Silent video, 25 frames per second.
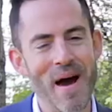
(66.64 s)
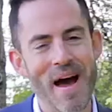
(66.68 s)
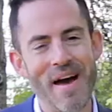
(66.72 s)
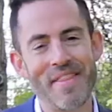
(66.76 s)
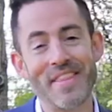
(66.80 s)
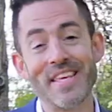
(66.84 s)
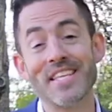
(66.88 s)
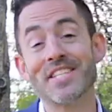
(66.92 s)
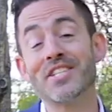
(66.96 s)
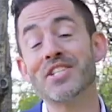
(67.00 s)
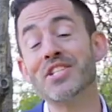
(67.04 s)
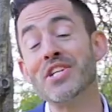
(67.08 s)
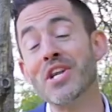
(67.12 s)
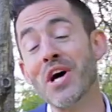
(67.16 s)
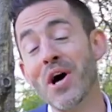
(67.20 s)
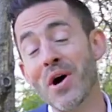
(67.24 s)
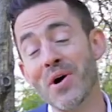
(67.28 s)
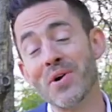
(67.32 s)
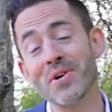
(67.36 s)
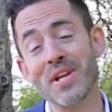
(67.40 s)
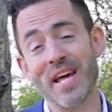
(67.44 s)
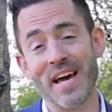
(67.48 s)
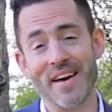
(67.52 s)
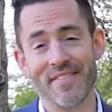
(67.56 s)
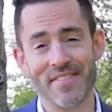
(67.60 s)
are, there's
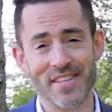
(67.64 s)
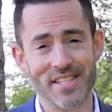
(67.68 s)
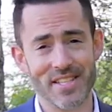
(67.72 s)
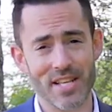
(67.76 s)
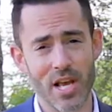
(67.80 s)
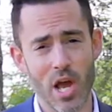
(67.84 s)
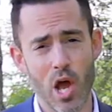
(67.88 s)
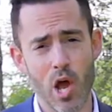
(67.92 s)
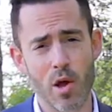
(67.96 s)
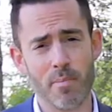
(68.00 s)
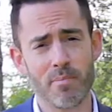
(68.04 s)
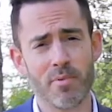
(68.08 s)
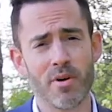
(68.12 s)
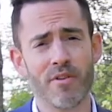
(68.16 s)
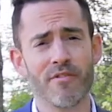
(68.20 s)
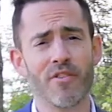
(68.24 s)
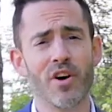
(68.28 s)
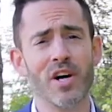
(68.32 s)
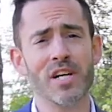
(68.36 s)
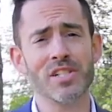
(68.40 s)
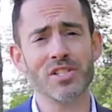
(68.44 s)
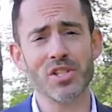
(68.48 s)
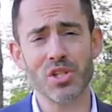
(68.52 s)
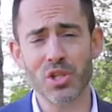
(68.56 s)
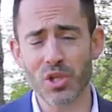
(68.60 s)
no doubt this home
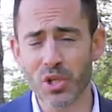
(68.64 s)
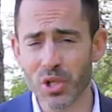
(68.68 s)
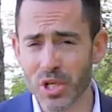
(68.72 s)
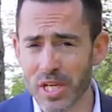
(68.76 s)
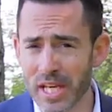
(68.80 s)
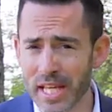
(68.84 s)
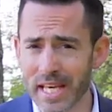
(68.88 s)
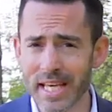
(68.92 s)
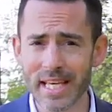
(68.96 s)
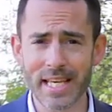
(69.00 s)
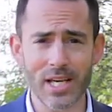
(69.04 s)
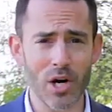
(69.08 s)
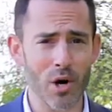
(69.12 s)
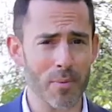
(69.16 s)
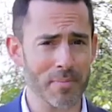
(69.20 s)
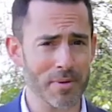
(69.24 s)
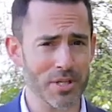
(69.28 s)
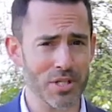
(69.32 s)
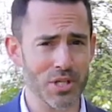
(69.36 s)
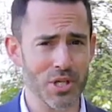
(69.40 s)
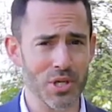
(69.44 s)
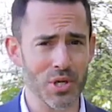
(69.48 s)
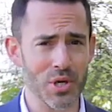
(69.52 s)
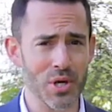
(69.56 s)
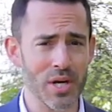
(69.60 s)
provides a unique
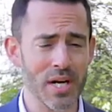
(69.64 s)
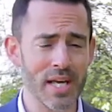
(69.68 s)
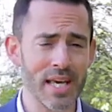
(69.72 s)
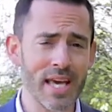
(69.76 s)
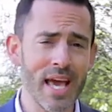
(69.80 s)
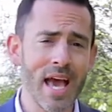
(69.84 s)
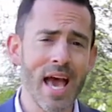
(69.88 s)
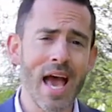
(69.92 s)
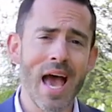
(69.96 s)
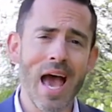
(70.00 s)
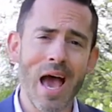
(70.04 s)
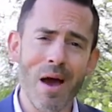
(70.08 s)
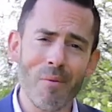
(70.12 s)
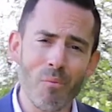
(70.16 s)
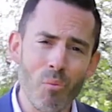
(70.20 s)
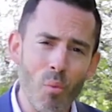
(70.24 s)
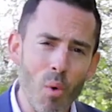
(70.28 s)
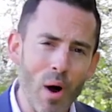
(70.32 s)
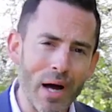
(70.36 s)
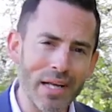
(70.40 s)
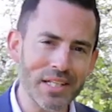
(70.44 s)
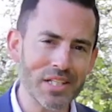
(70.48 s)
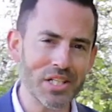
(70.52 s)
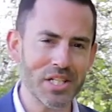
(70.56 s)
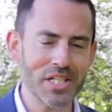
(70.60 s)
opportunity and
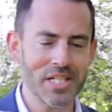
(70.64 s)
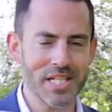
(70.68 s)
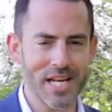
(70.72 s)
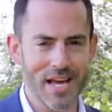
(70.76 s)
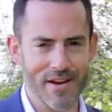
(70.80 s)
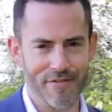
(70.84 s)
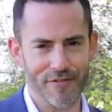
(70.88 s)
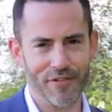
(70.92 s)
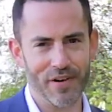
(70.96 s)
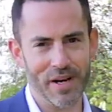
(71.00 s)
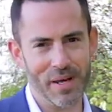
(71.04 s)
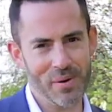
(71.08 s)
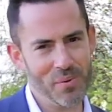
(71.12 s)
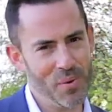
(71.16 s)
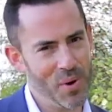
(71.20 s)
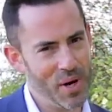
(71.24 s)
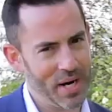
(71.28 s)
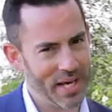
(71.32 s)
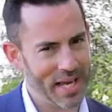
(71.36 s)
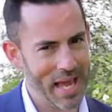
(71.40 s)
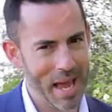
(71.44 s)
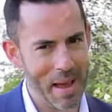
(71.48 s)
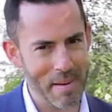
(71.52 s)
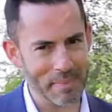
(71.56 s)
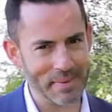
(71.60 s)
one you definitely
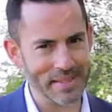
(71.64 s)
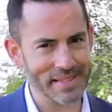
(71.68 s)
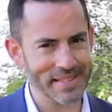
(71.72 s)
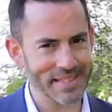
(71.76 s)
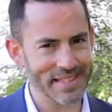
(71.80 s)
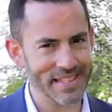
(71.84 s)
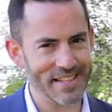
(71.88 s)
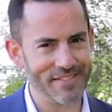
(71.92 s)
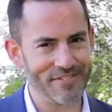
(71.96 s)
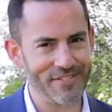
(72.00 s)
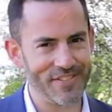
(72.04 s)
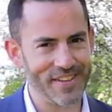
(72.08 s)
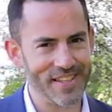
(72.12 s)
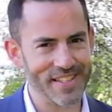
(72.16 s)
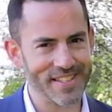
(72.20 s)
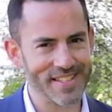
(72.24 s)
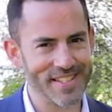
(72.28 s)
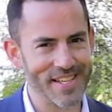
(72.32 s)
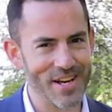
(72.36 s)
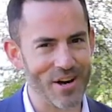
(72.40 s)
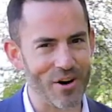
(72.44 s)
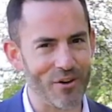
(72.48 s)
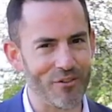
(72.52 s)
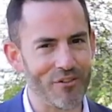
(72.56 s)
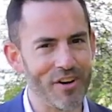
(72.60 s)
want to come and see for
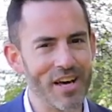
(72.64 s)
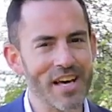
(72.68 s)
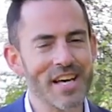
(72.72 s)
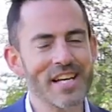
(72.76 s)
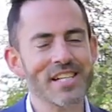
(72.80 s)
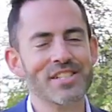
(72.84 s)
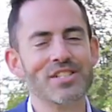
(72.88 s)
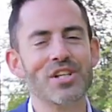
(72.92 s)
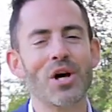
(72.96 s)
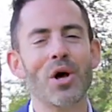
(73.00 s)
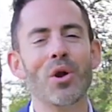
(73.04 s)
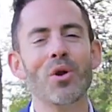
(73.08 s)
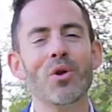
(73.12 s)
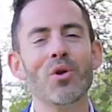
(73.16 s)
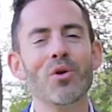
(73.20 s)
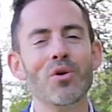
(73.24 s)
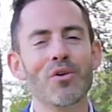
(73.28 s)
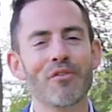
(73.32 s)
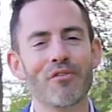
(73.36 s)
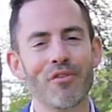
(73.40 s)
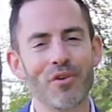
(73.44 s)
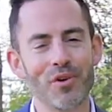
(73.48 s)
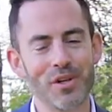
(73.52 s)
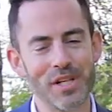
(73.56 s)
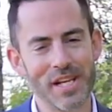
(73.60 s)
yourself. So I
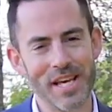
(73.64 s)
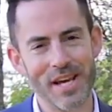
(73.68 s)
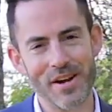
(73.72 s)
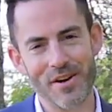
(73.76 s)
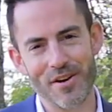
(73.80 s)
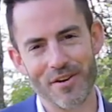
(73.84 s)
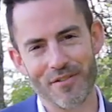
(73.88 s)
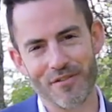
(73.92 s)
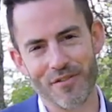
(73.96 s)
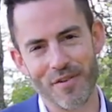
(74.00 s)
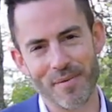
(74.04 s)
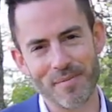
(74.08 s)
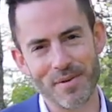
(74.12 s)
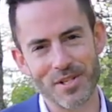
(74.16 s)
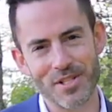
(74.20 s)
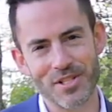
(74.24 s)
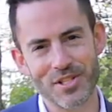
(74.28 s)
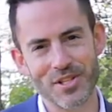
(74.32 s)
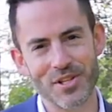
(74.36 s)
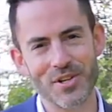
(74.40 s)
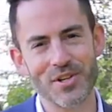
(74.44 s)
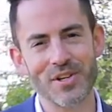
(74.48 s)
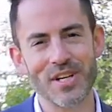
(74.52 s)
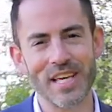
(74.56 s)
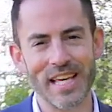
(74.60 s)
look forward to hearing from you
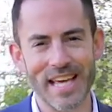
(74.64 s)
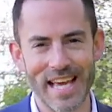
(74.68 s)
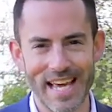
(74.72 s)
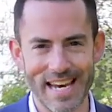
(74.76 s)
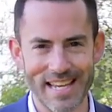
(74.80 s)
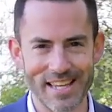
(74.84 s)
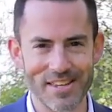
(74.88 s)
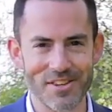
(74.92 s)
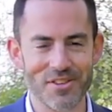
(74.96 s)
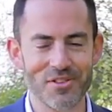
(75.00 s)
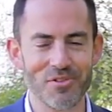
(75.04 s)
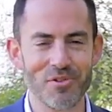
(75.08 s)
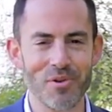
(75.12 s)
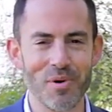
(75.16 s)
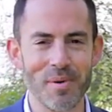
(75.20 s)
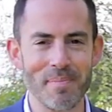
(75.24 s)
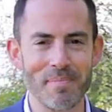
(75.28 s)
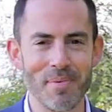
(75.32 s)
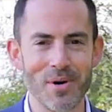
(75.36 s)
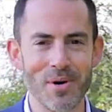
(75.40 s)
soon and getting you through in